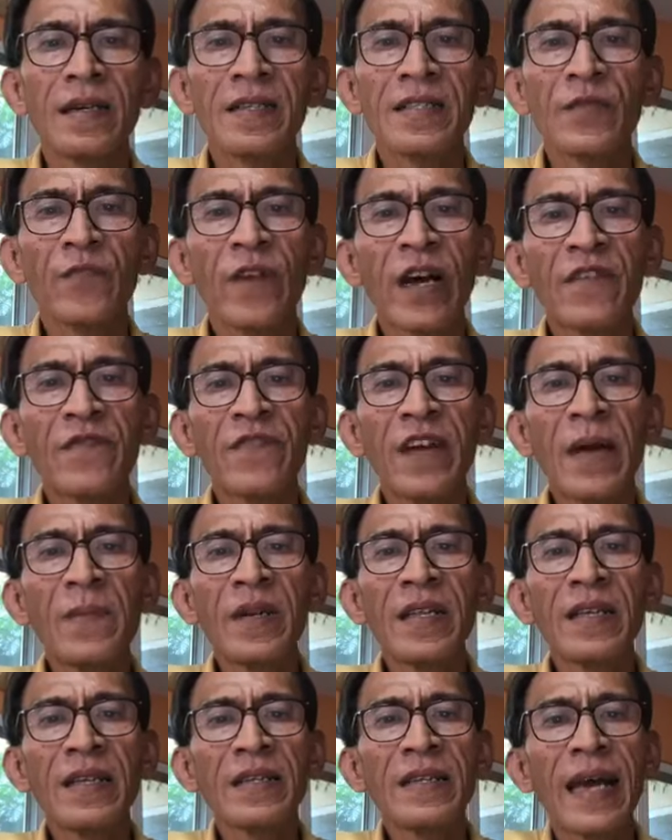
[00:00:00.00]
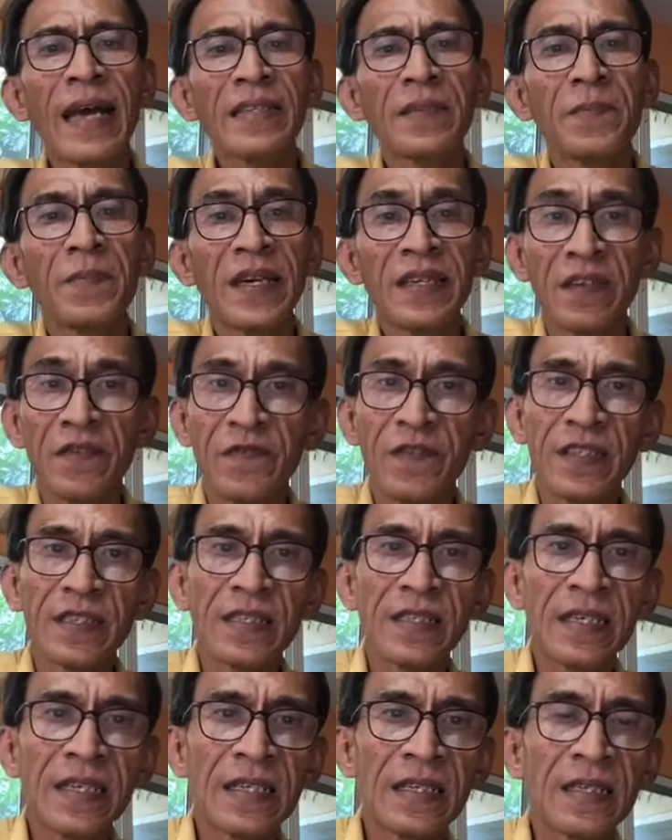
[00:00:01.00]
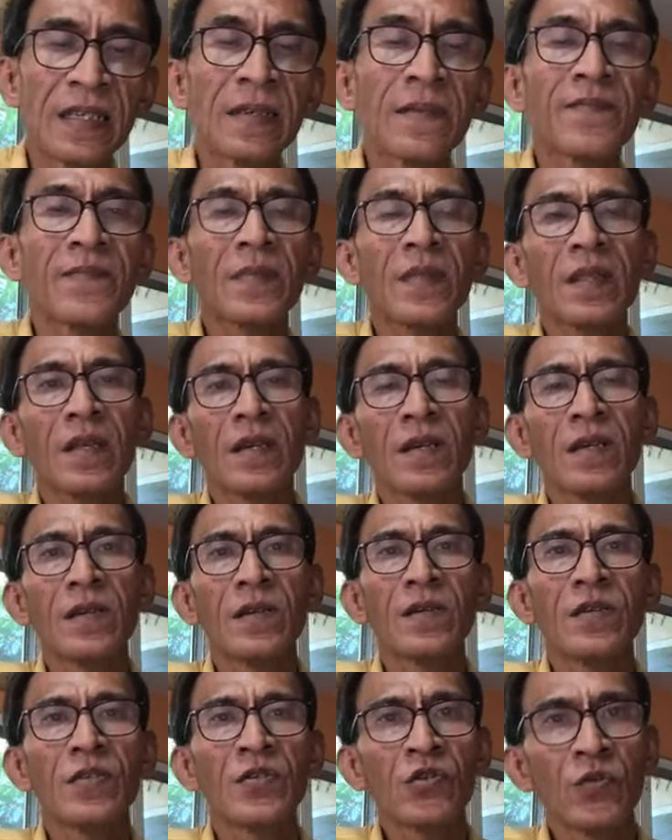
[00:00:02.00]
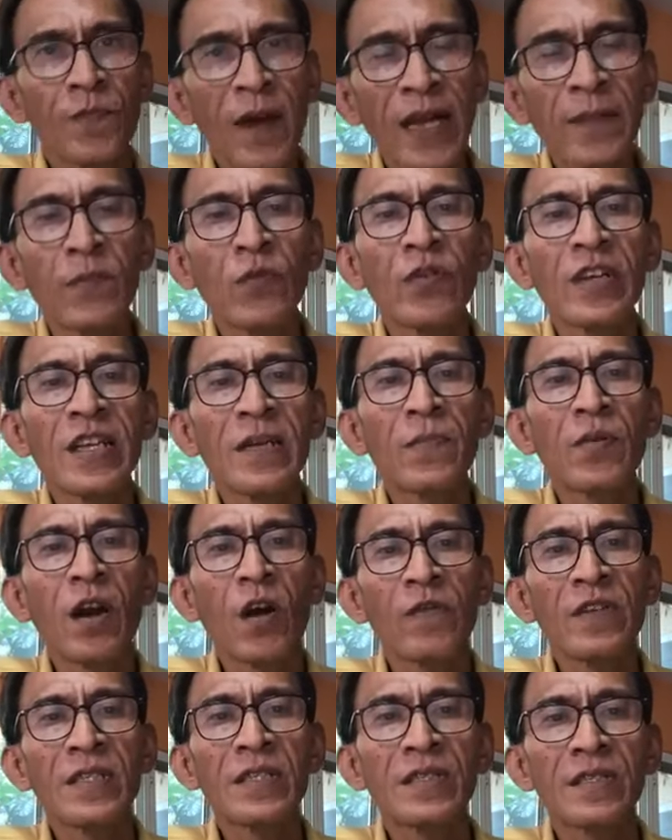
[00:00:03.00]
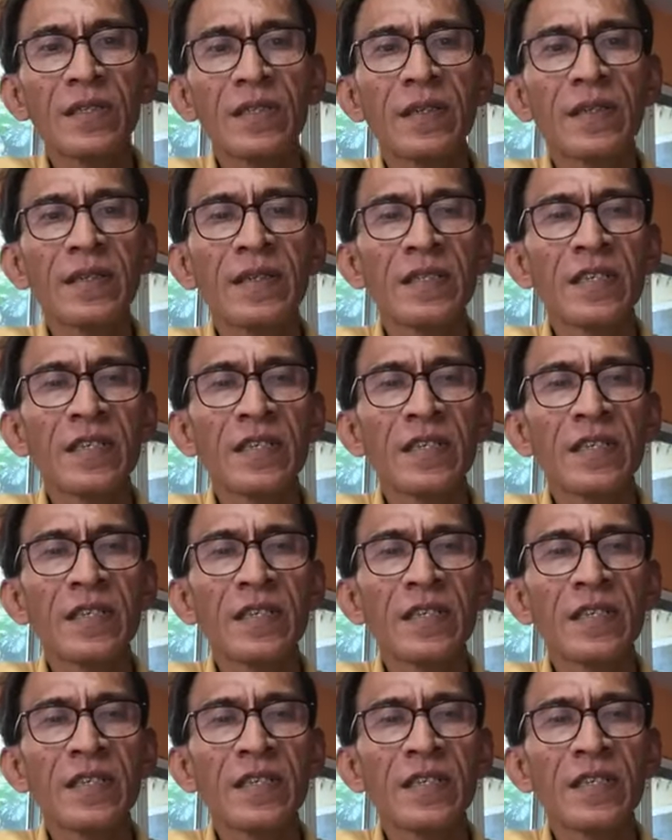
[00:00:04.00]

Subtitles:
It's one family that benefit in Suphanburi province.